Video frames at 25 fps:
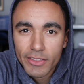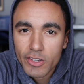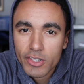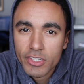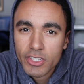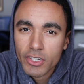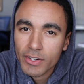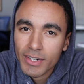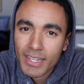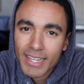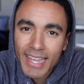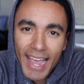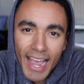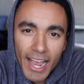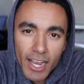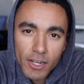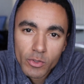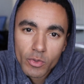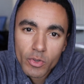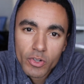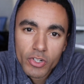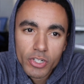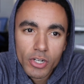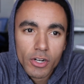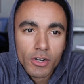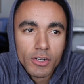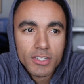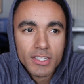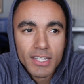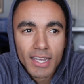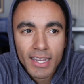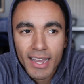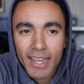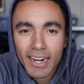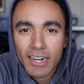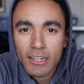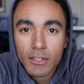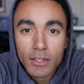There's certain casual shirts
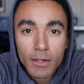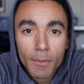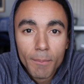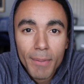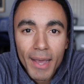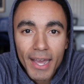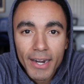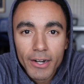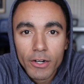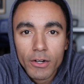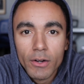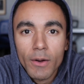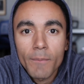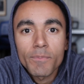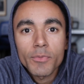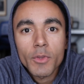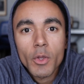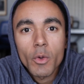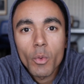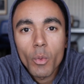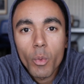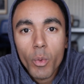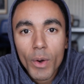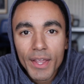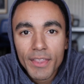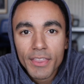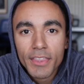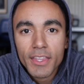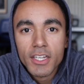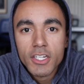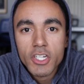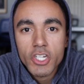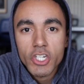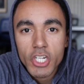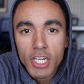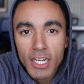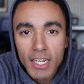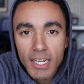that kind of look better with
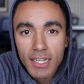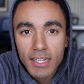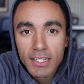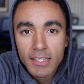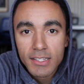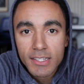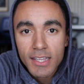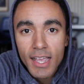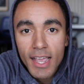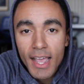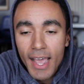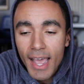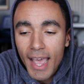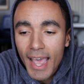jeans.